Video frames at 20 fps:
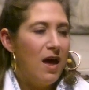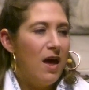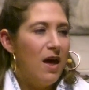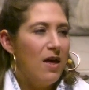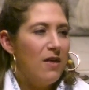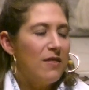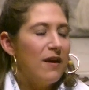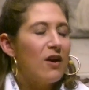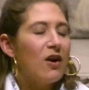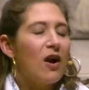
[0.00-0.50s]

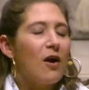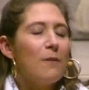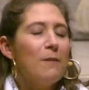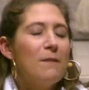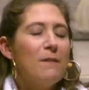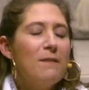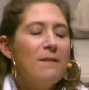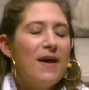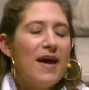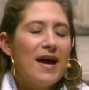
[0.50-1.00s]
There are
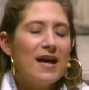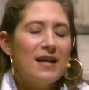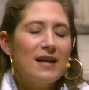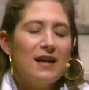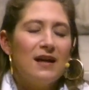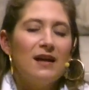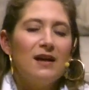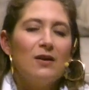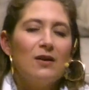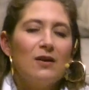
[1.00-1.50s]

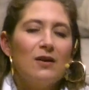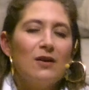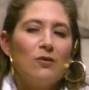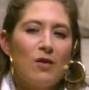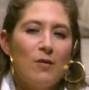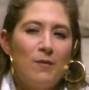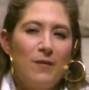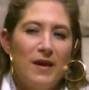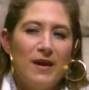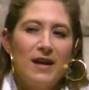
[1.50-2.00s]
many
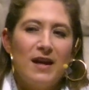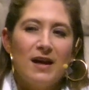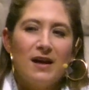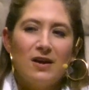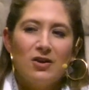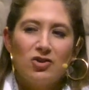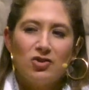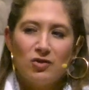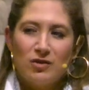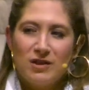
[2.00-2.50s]
rabbinic
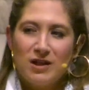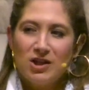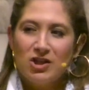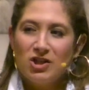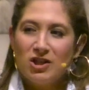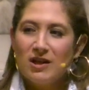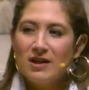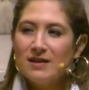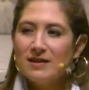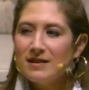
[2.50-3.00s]

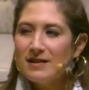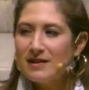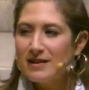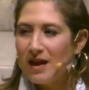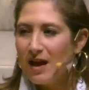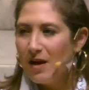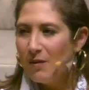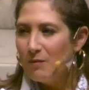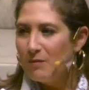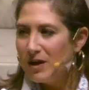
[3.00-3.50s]
traditions,
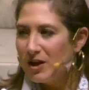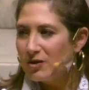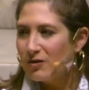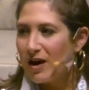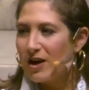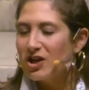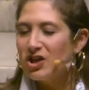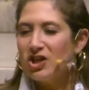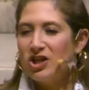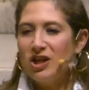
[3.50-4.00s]

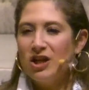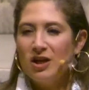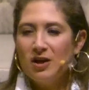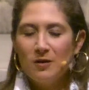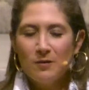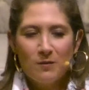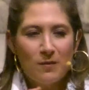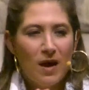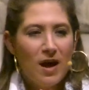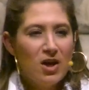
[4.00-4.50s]

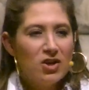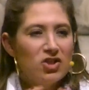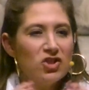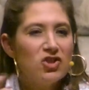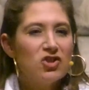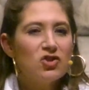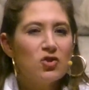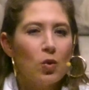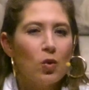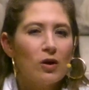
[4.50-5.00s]
midrashim,
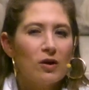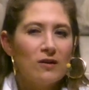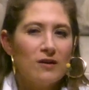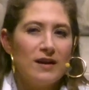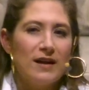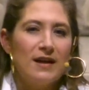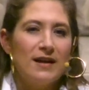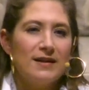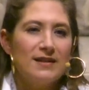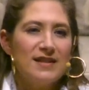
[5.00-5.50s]

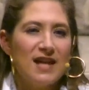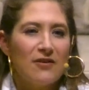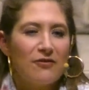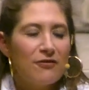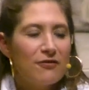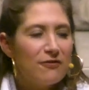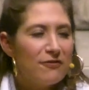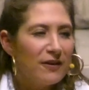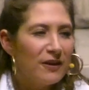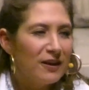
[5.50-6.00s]
stories that
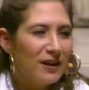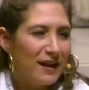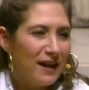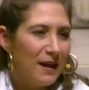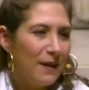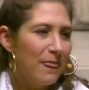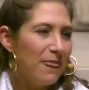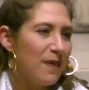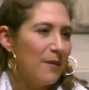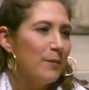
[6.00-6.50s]
fill
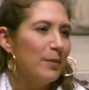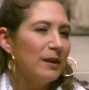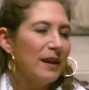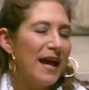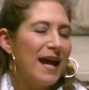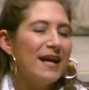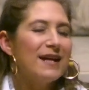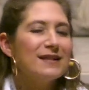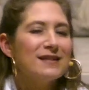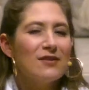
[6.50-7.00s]
in the
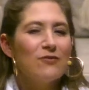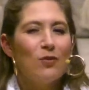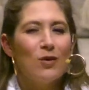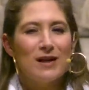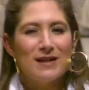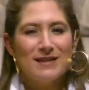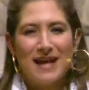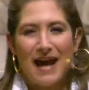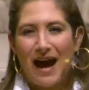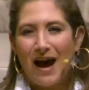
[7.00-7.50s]
blanks of what
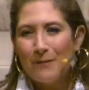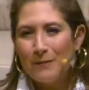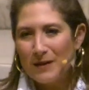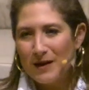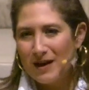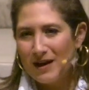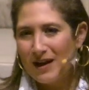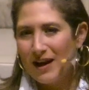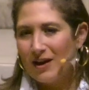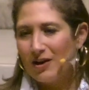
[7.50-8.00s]
is
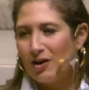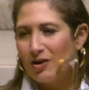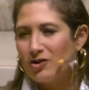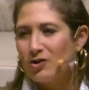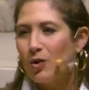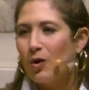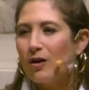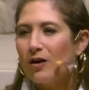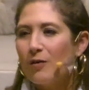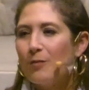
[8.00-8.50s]
happening in our
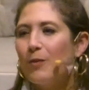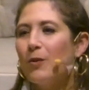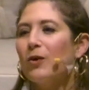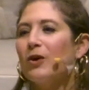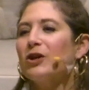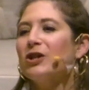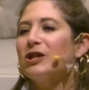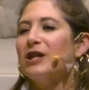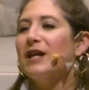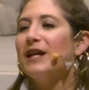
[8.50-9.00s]
Torah
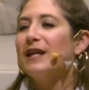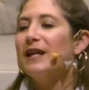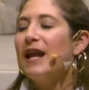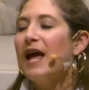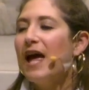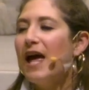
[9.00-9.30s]
portion